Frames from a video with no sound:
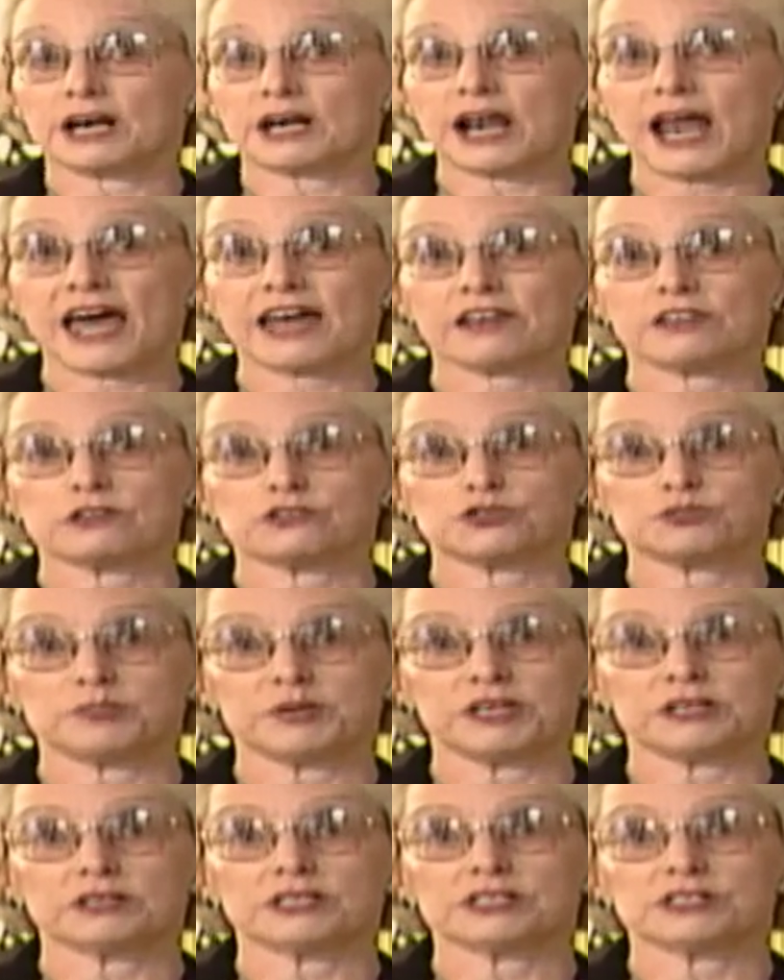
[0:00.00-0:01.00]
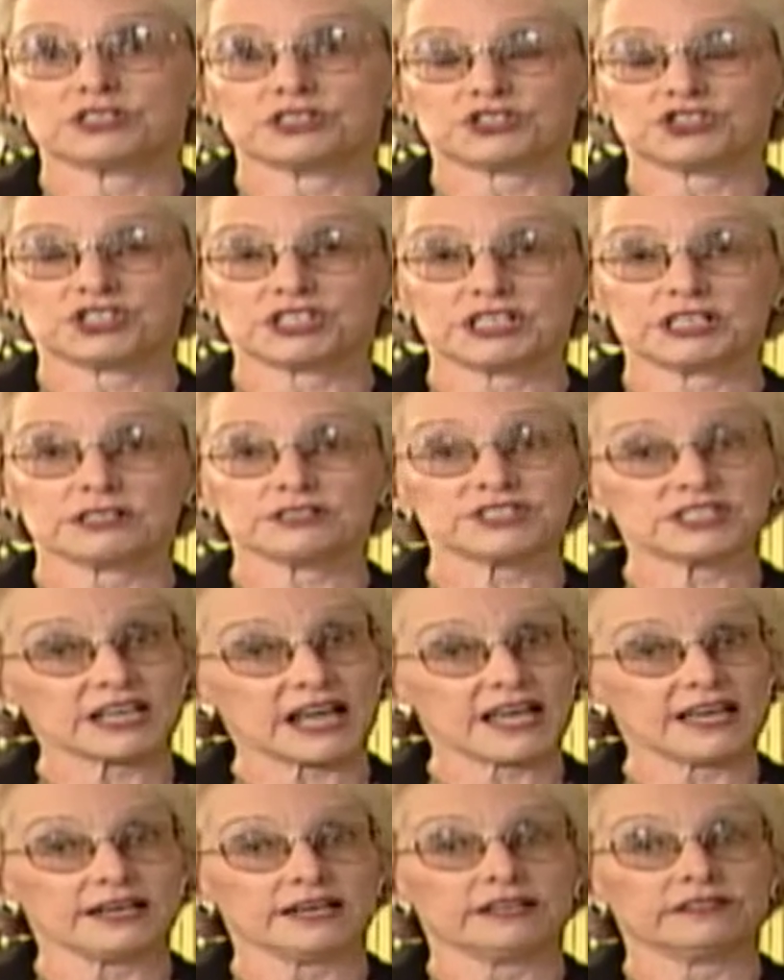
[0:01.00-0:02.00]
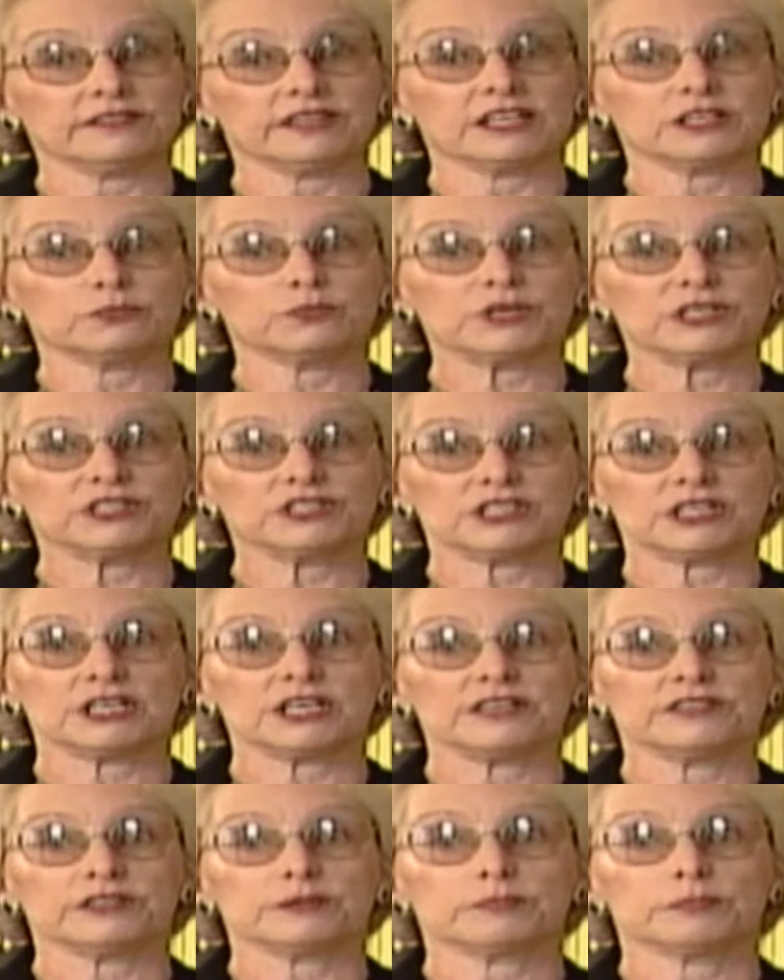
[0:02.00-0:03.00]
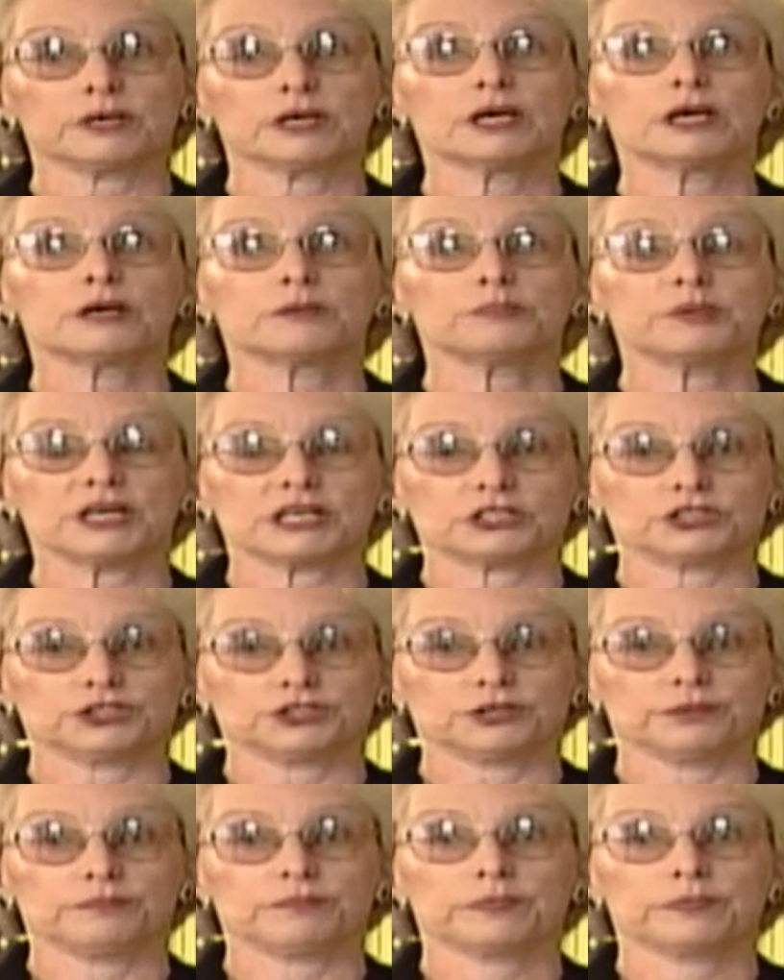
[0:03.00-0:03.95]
lot of those buildings are still standing that we see in the picture.